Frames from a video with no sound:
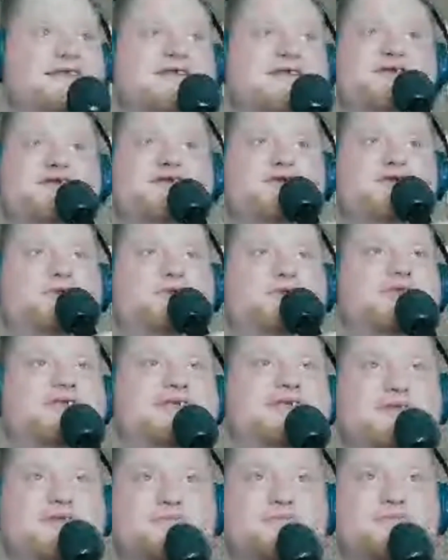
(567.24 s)
she wants
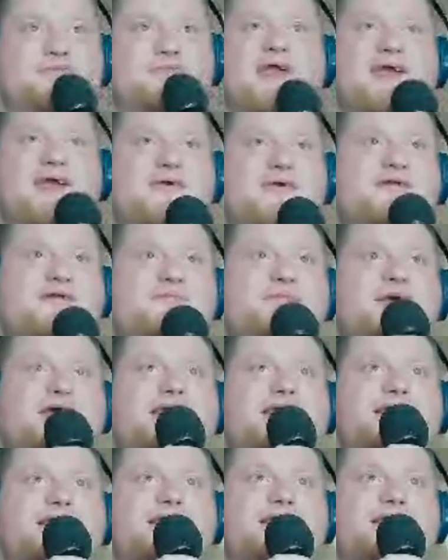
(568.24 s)
to repair it
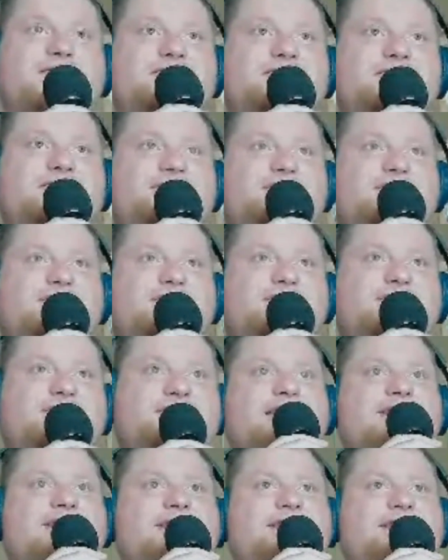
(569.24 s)
by trying
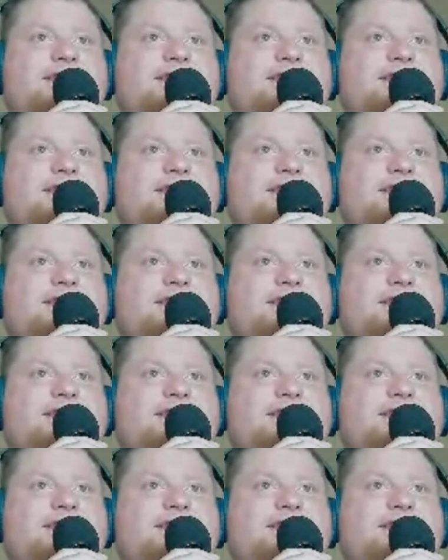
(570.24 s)
to